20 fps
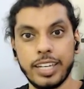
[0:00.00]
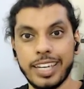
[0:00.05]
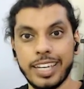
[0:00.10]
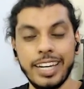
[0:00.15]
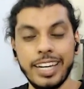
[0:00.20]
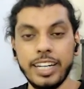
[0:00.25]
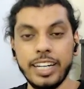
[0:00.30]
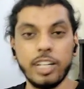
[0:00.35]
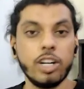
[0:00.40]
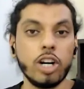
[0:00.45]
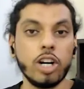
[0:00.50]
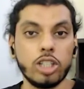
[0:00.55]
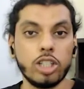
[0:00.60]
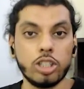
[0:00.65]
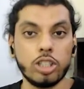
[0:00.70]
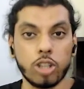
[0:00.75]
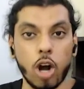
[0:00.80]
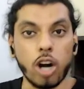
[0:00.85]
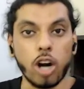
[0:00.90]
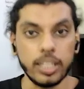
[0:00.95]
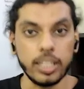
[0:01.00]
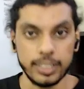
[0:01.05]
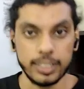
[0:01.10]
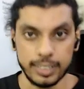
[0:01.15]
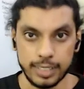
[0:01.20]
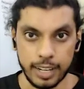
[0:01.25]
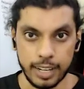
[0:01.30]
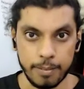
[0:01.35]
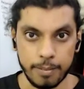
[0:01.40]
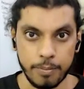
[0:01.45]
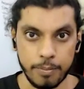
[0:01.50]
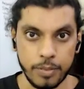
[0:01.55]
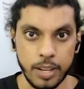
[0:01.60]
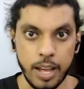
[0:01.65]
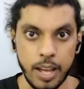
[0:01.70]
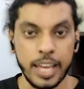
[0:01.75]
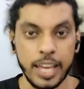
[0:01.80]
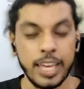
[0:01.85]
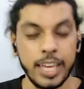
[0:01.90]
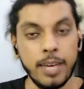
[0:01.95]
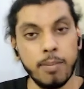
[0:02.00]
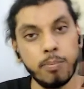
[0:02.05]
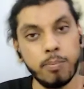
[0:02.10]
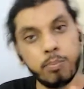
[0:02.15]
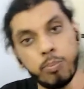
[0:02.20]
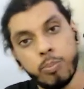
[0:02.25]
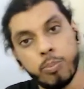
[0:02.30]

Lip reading: did not taught us that. He